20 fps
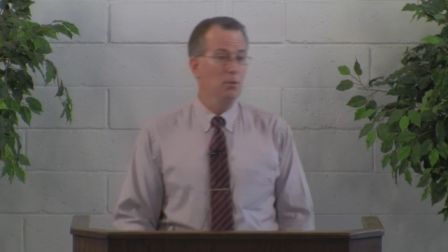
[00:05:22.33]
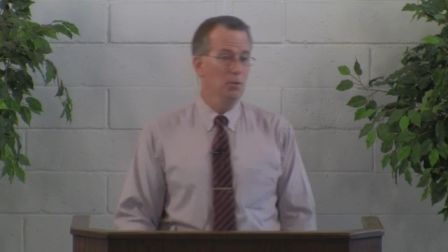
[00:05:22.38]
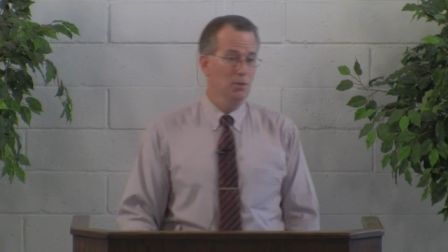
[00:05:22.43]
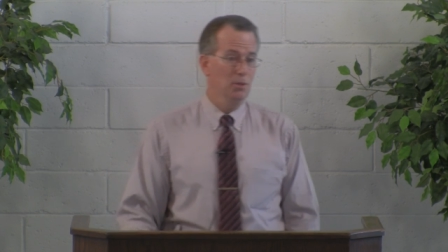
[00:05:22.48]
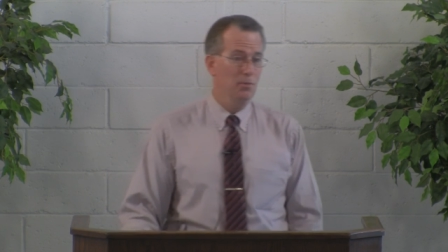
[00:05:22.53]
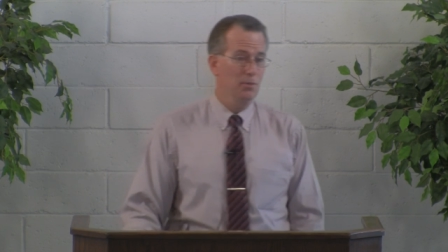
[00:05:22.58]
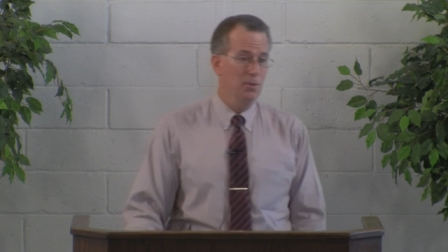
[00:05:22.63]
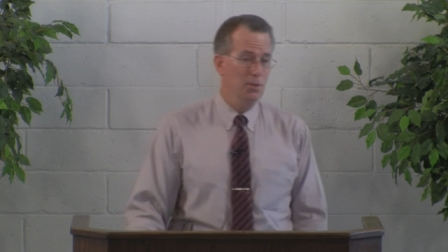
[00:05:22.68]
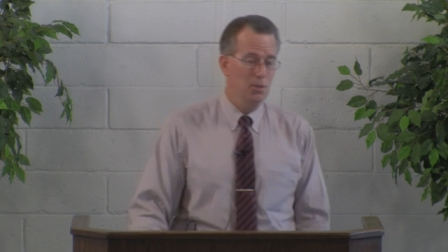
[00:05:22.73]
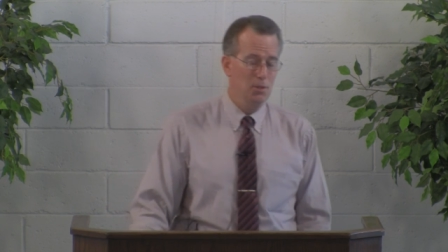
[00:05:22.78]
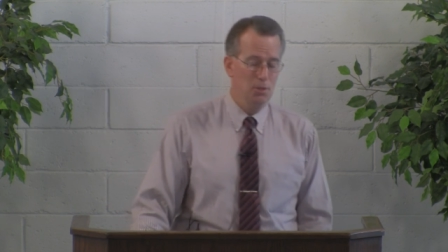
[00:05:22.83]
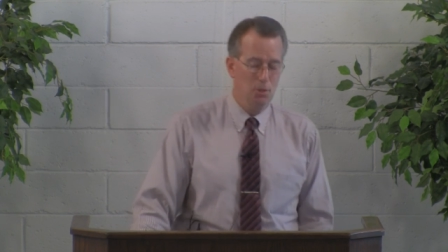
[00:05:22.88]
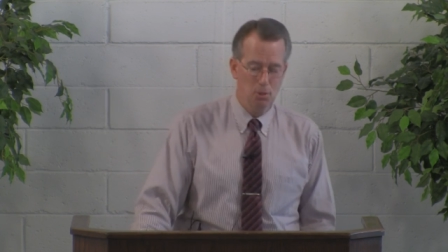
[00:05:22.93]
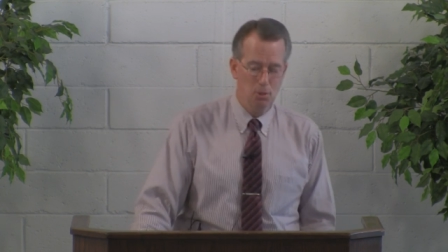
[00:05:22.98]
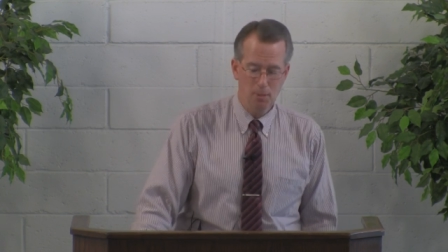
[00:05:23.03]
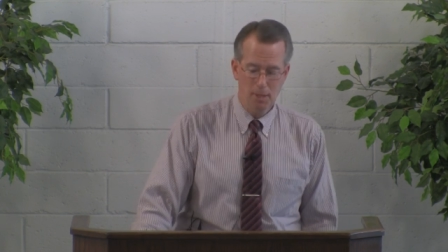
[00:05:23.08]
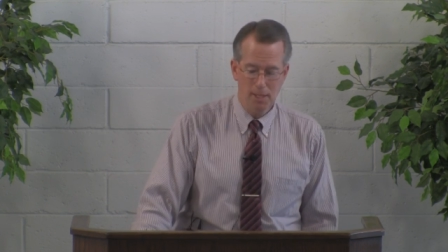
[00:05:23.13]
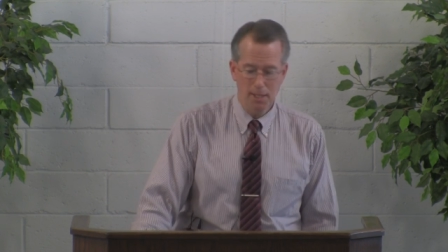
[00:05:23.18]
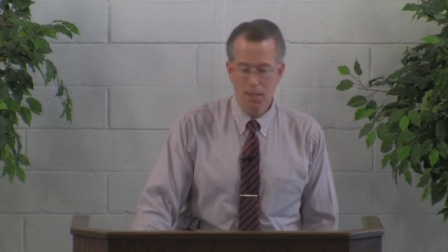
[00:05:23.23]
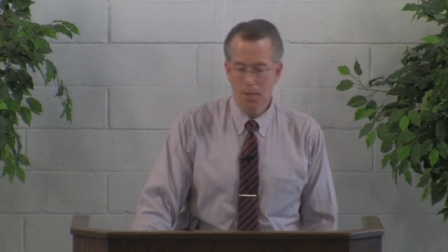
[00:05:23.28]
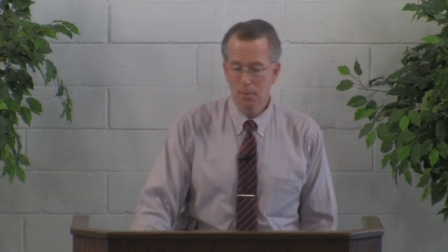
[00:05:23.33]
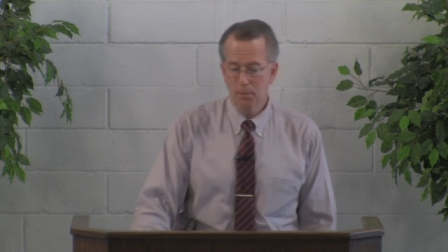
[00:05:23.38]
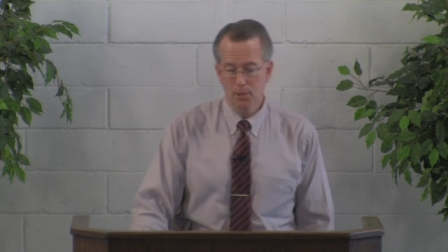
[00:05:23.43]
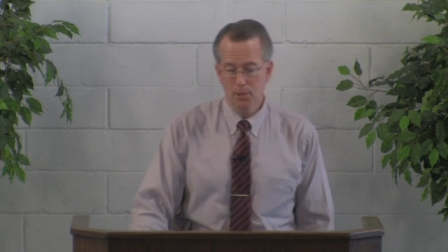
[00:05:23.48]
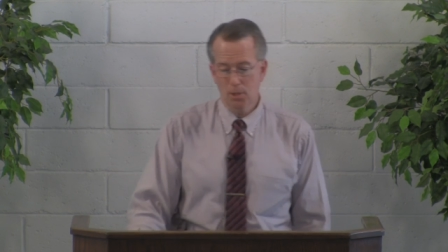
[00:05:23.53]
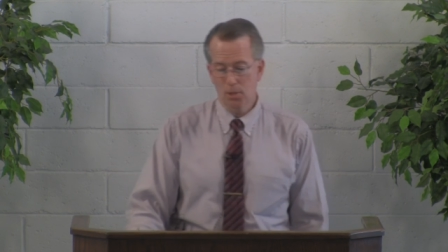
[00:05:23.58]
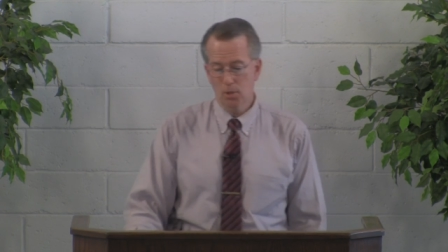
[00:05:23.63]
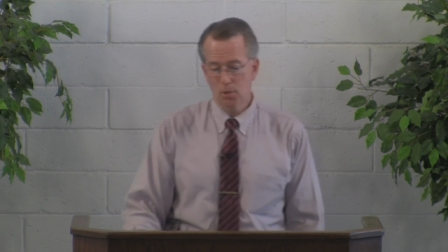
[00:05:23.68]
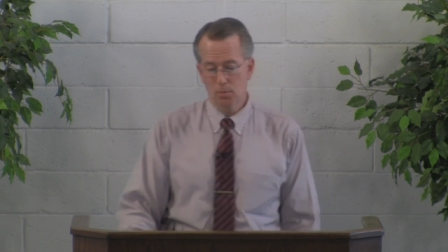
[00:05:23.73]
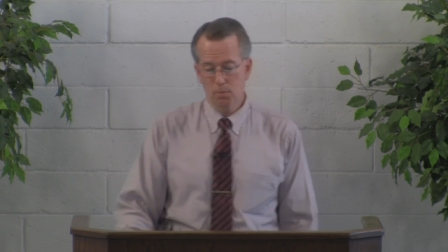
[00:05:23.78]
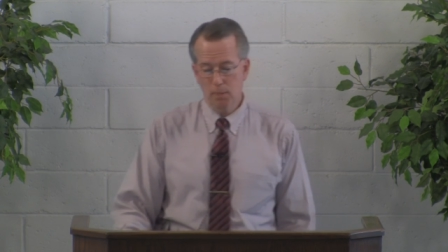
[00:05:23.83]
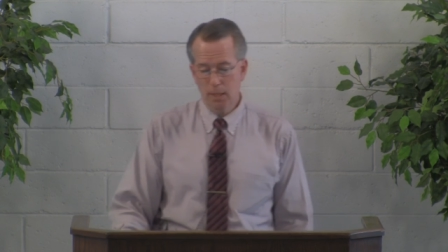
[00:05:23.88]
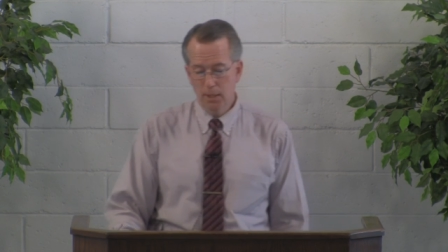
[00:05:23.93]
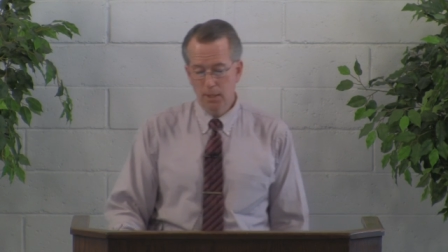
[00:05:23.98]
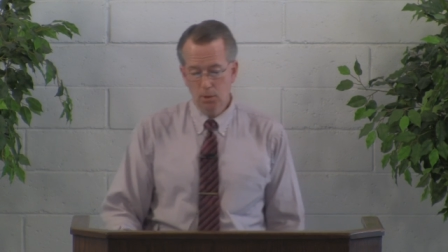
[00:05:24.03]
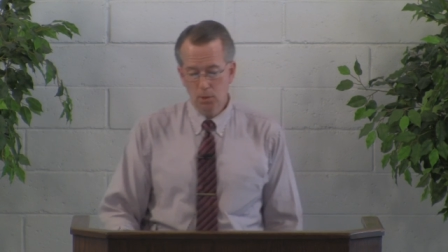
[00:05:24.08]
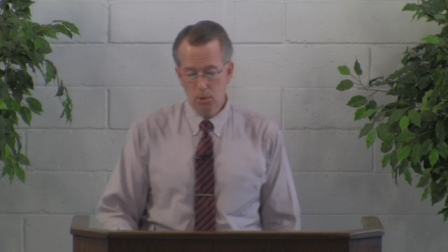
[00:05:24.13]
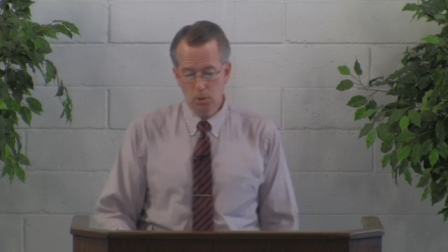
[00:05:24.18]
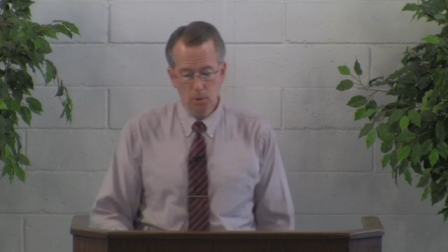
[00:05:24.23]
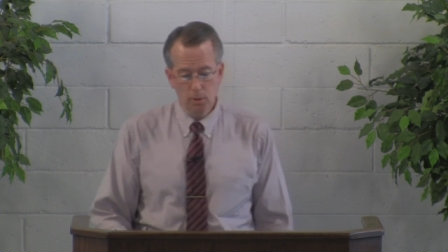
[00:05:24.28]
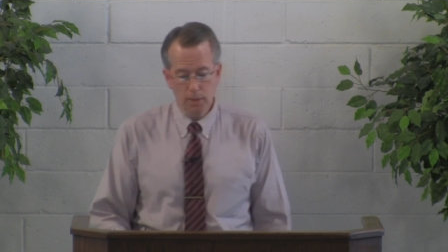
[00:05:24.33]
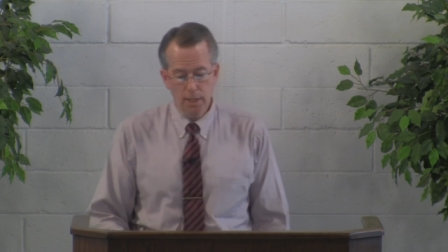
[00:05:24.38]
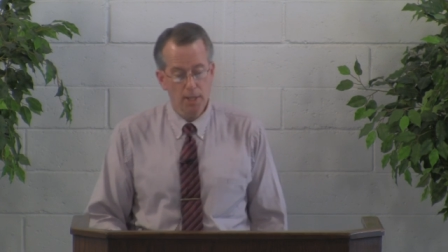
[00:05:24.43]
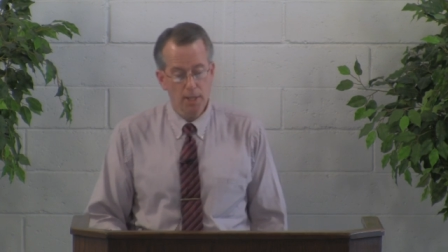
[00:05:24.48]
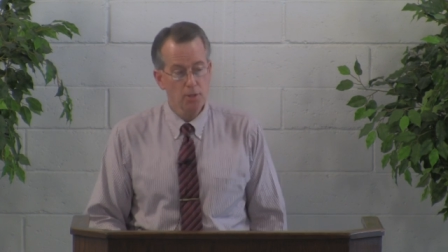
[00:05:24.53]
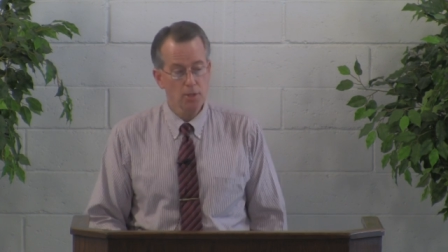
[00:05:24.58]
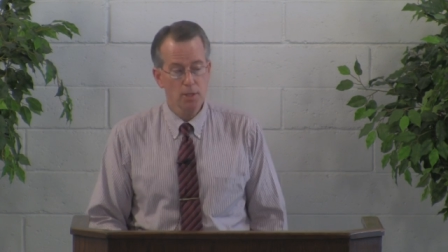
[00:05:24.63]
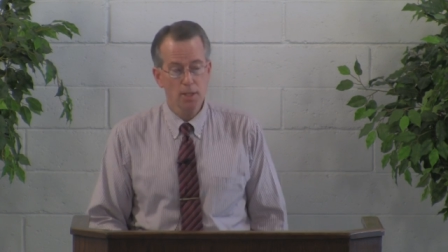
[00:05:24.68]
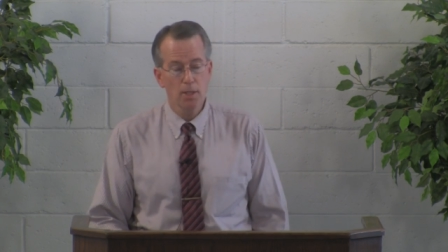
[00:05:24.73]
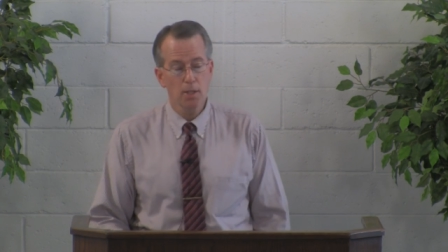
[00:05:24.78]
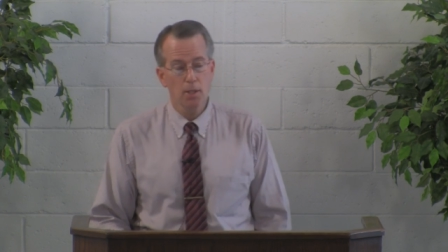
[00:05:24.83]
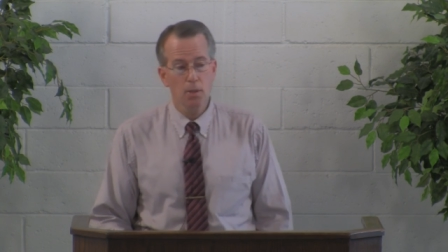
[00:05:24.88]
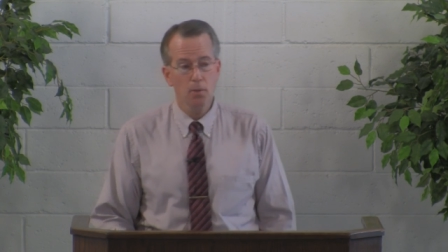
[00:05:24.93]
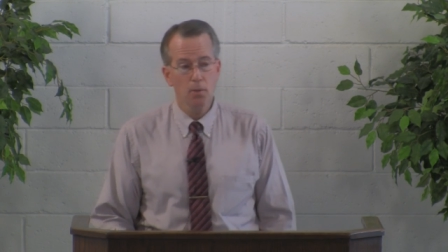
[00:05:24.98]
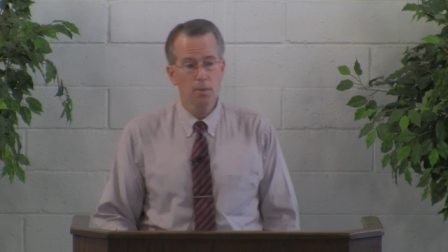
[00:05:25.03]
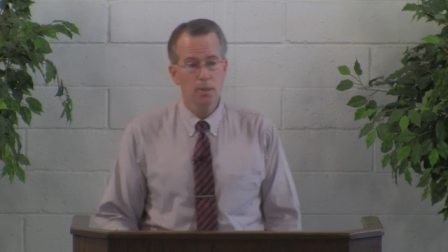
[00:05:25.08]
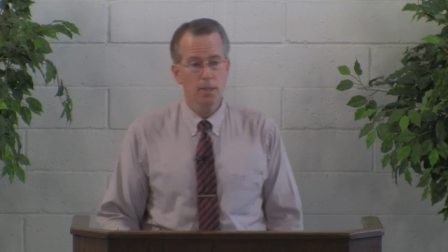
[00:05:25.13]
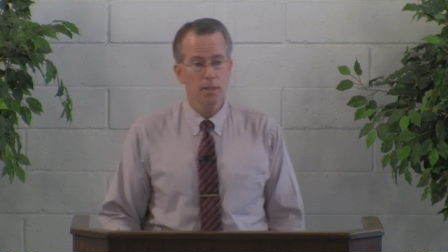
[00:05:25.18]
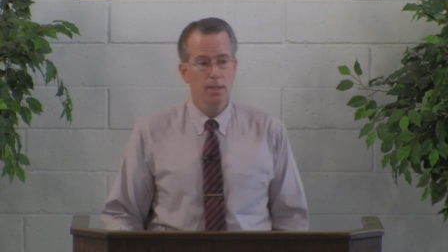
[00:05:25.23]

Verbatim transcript: was first to speak up. He says, Peter, truly I say to you,